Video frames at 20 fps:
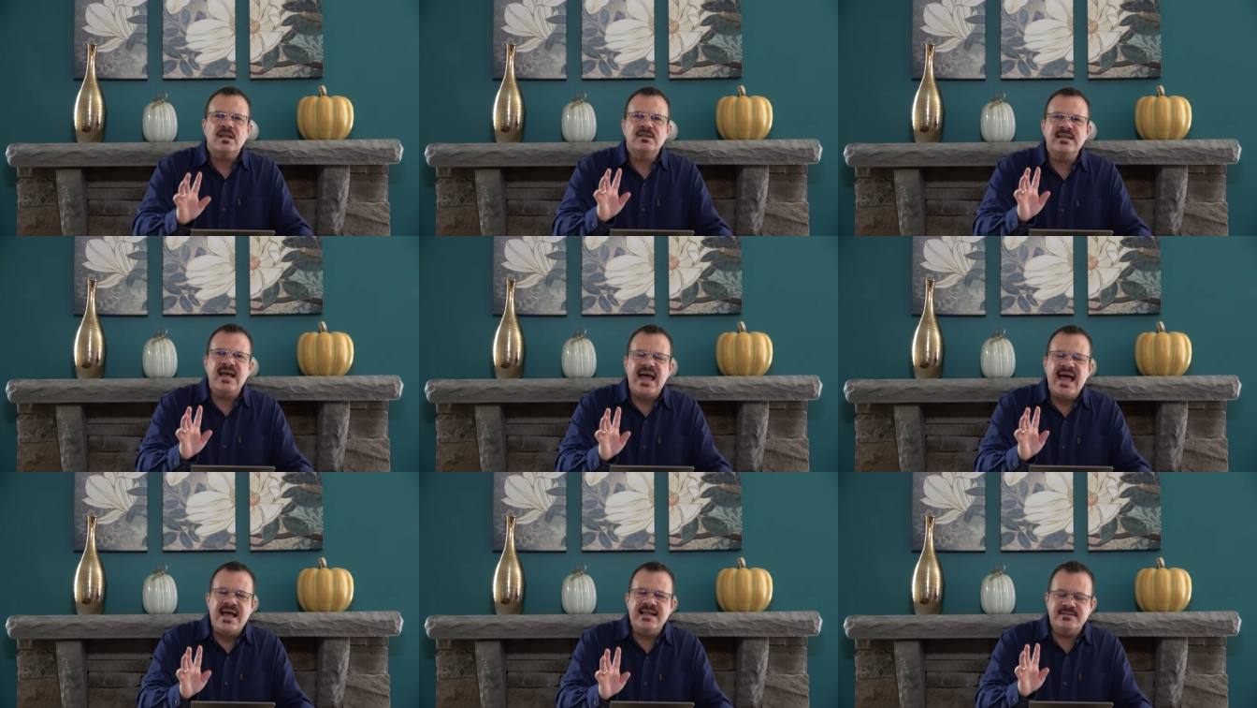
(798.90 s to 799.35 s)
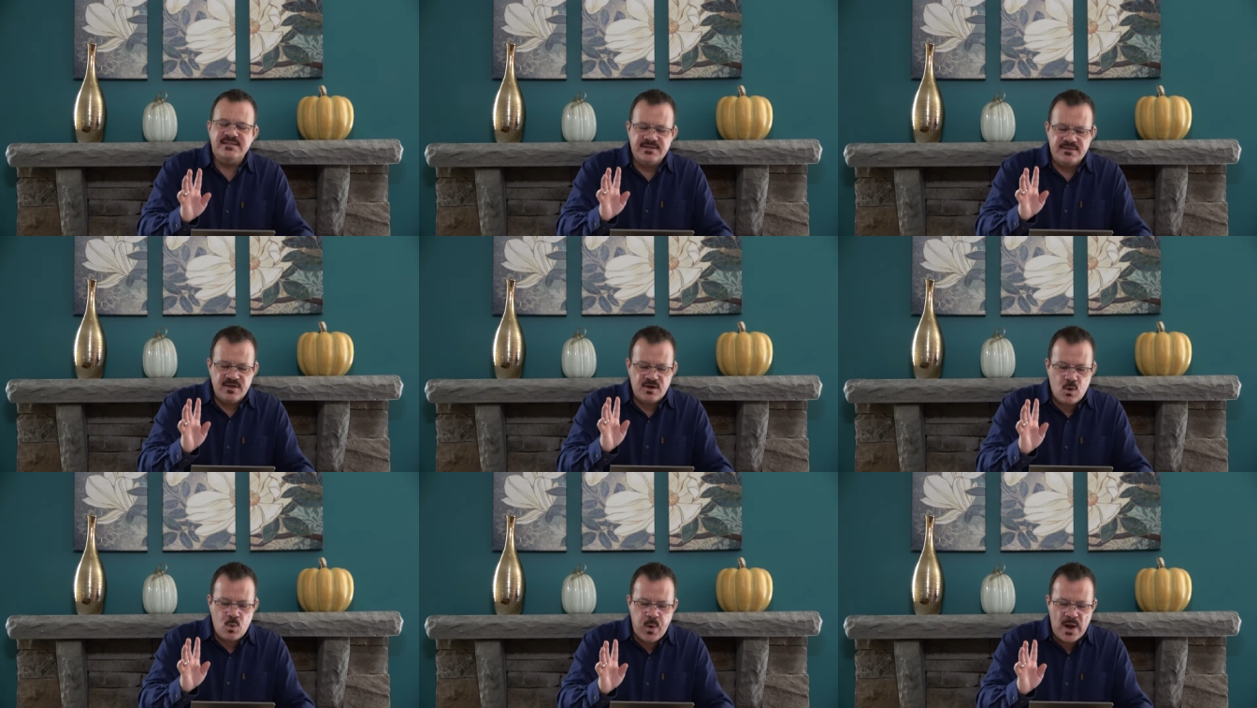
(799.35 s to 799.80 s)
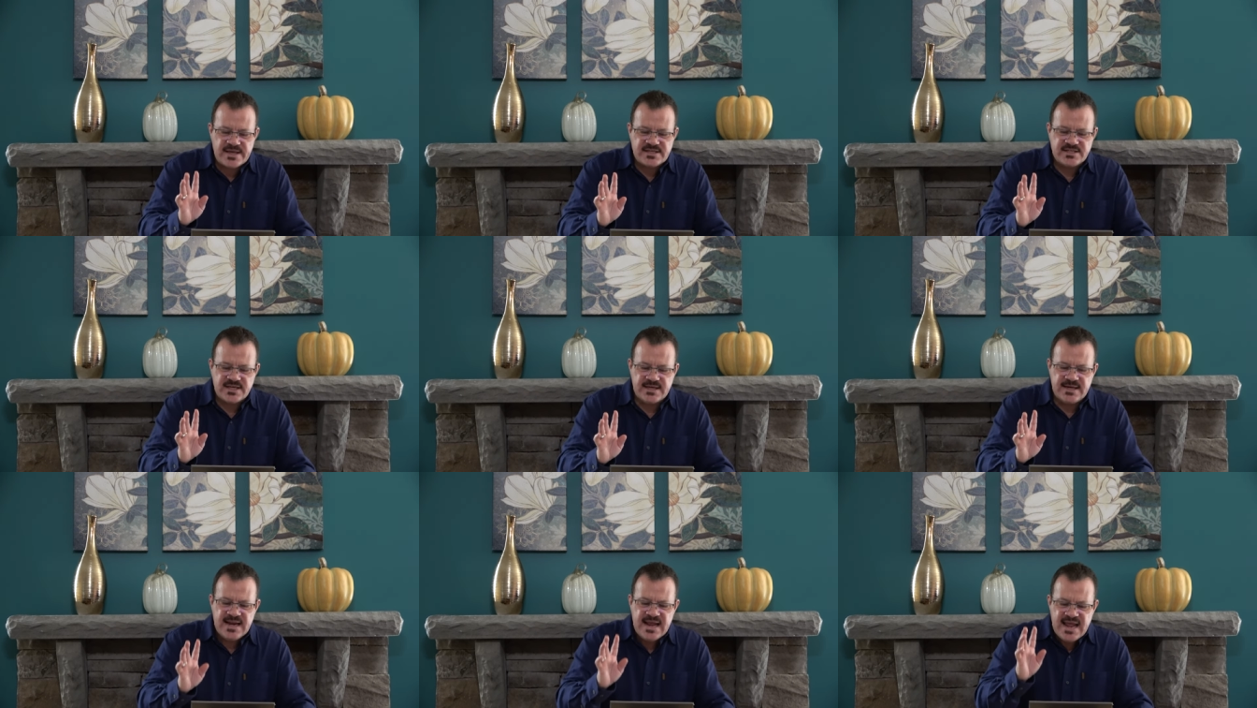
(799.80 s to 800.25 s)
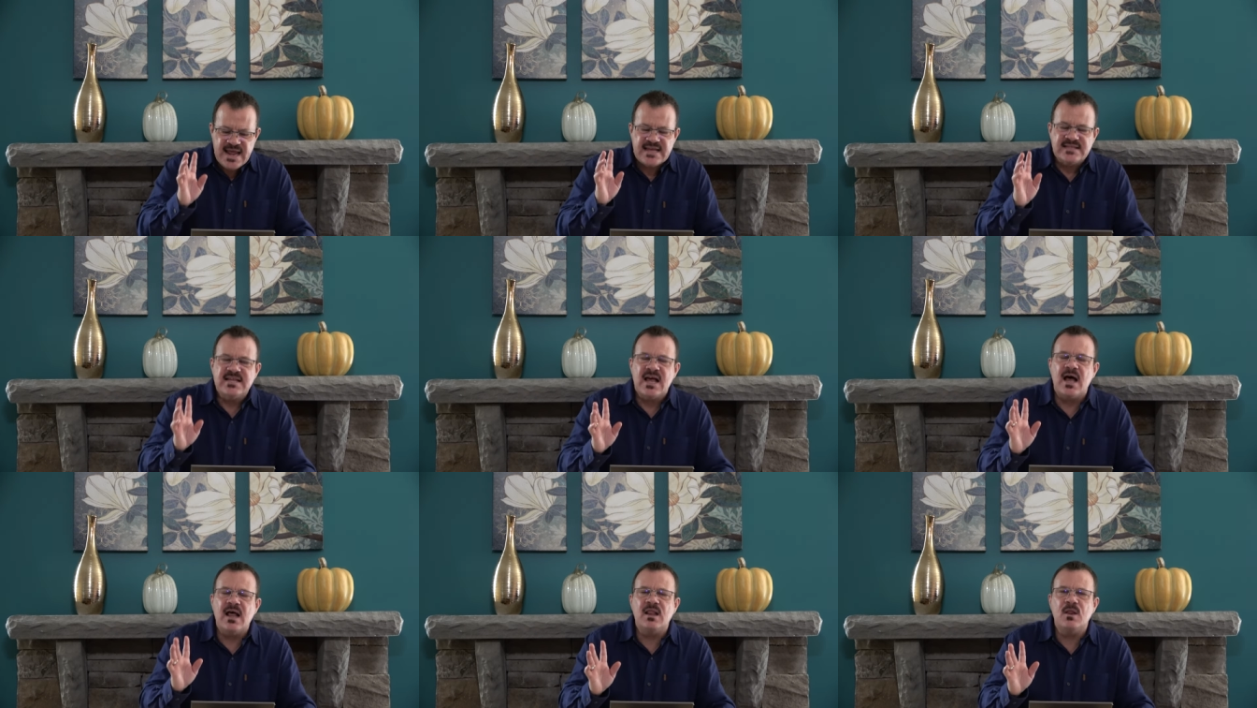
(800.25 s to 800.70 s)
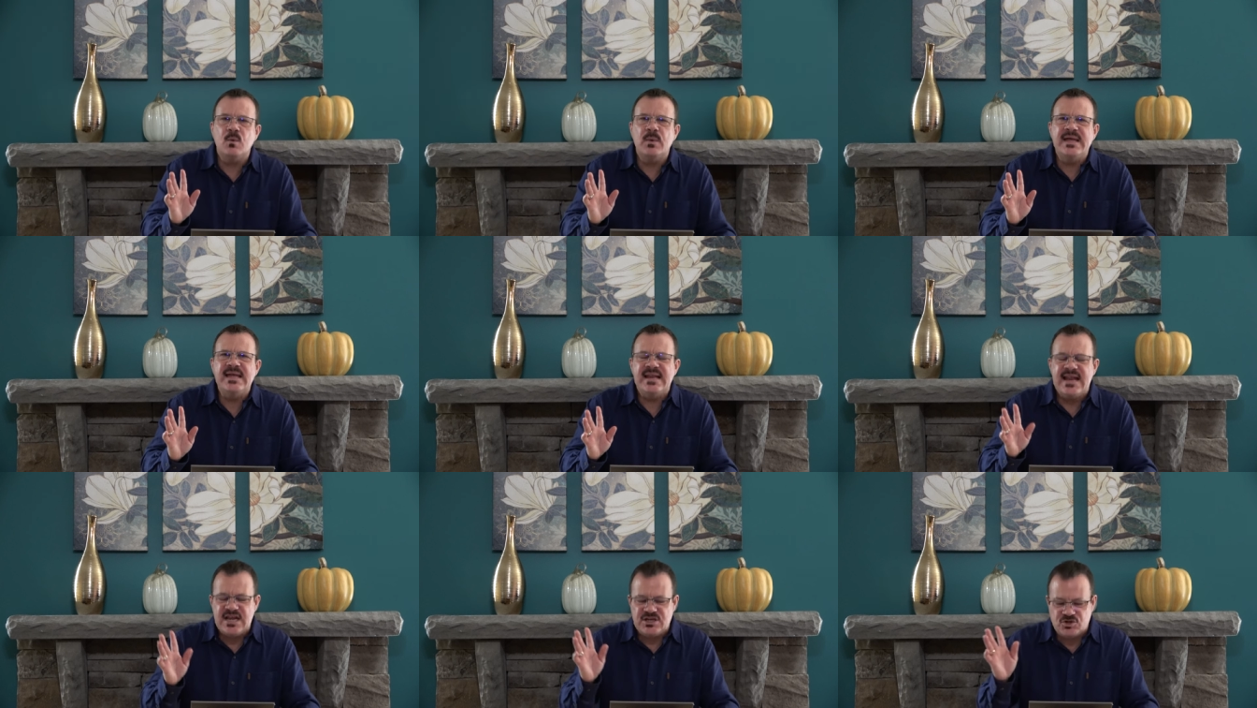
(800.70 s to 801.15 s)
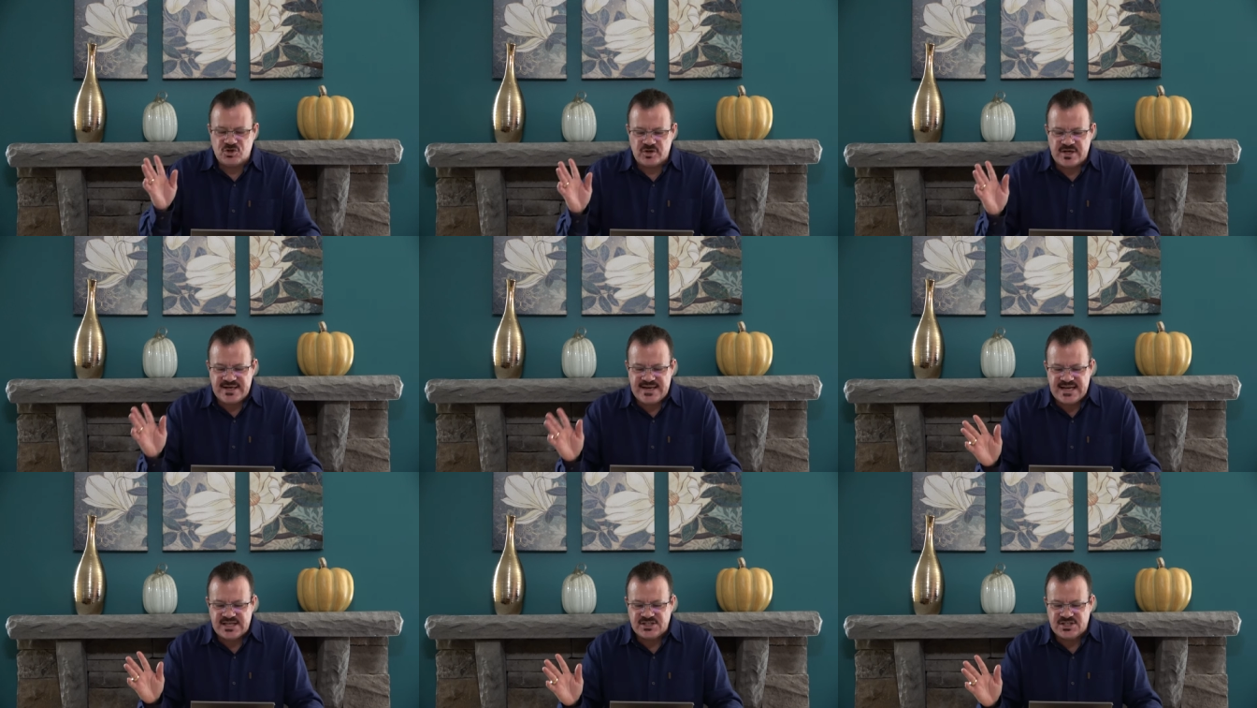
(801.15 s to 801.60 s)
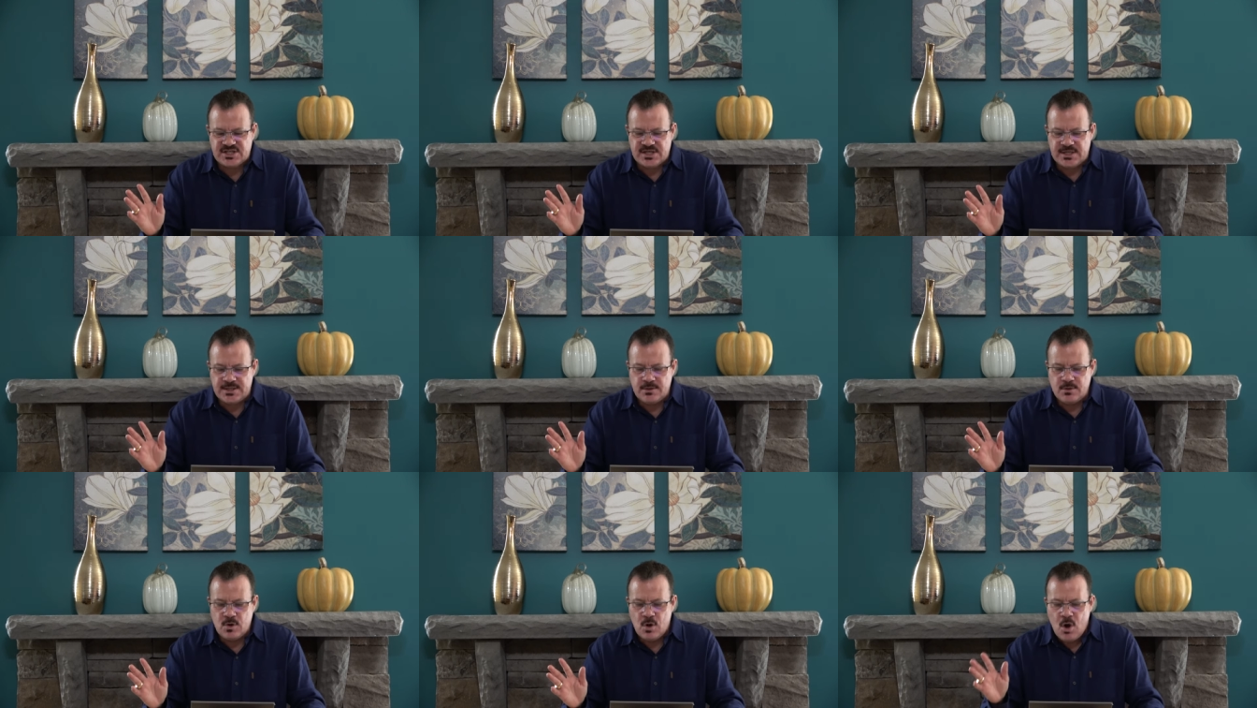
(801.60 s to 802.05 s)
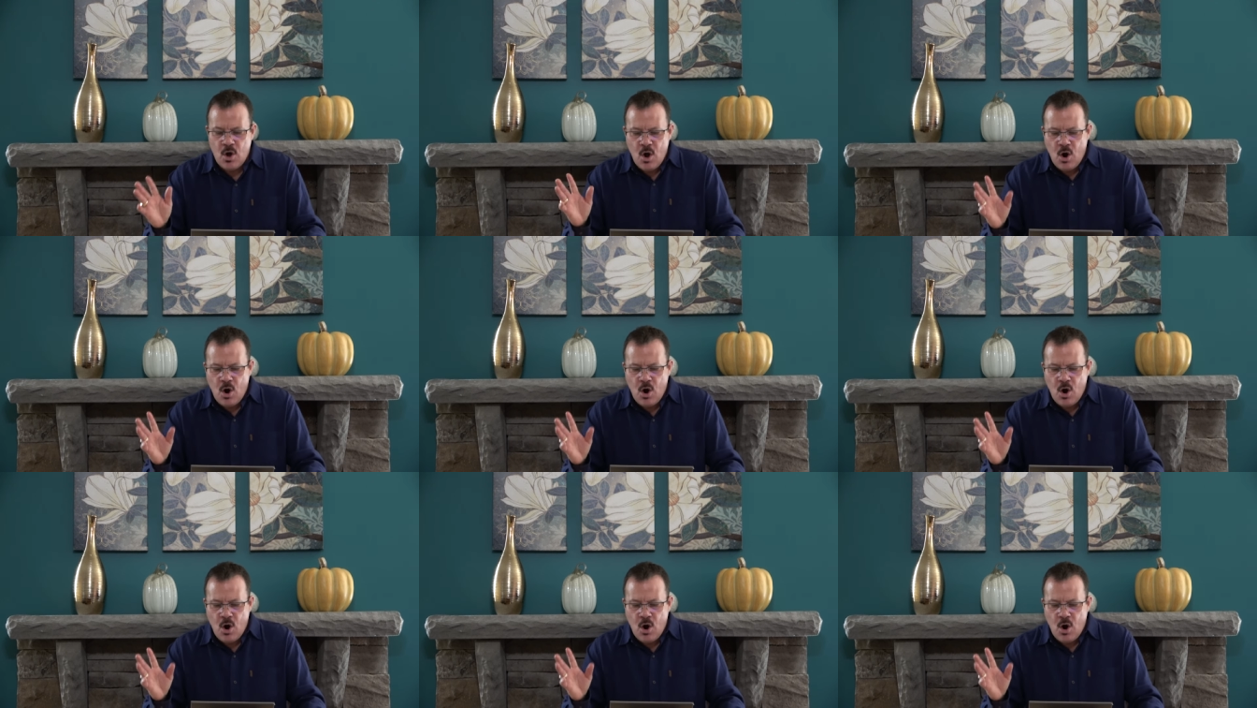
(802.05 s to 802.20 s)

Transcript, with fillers: to answer the question, is Halloween a tradition